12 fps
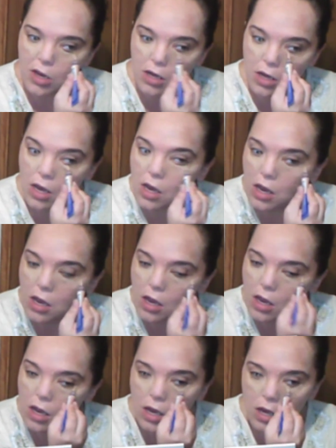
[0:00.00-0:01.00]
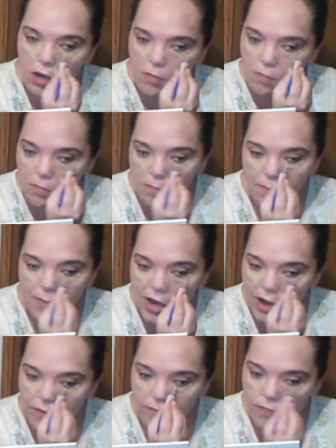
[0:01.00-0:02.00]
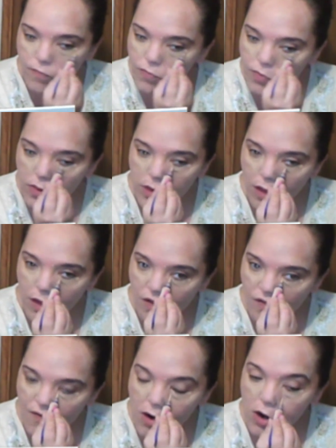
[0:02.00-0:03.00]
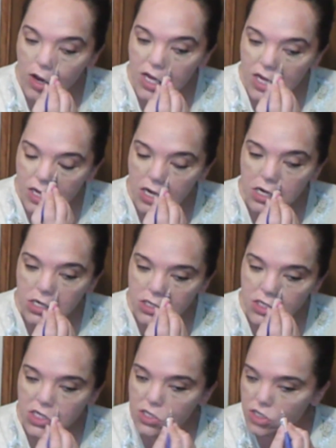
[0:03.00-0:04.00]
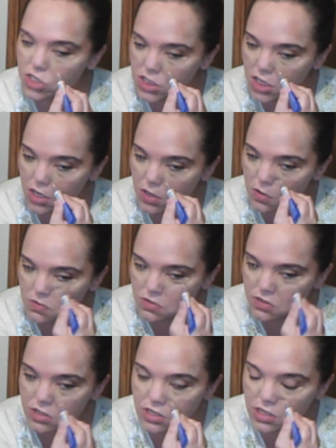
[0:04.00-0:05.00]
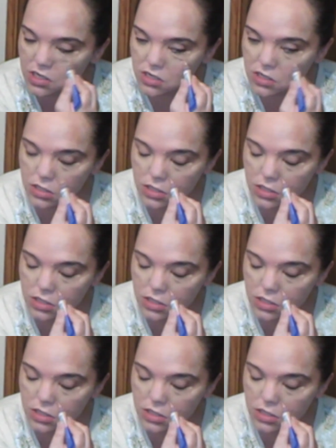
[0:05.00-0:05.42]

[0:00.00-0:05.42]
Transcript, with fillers: I mean, but as far as church goes,